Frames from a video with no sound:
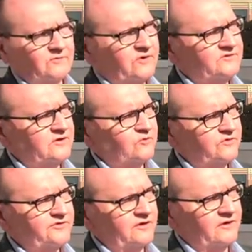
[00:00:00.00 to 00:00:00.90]
read that
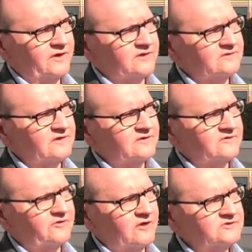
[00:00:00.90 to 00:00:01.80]
North Carolina, that
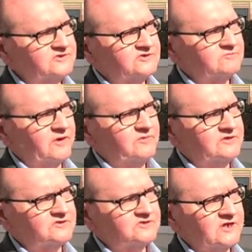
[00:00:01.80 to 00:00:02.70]
Catholicism may be
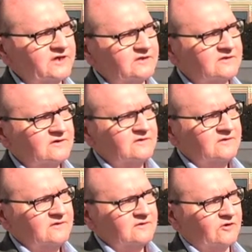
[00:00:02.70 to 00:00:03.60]
the second
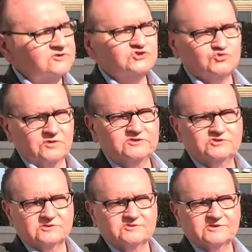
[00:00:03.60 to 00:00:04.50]
largest
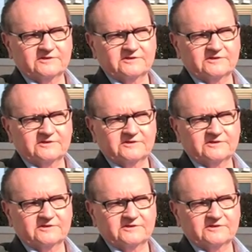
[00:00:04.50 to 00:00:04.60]
religion in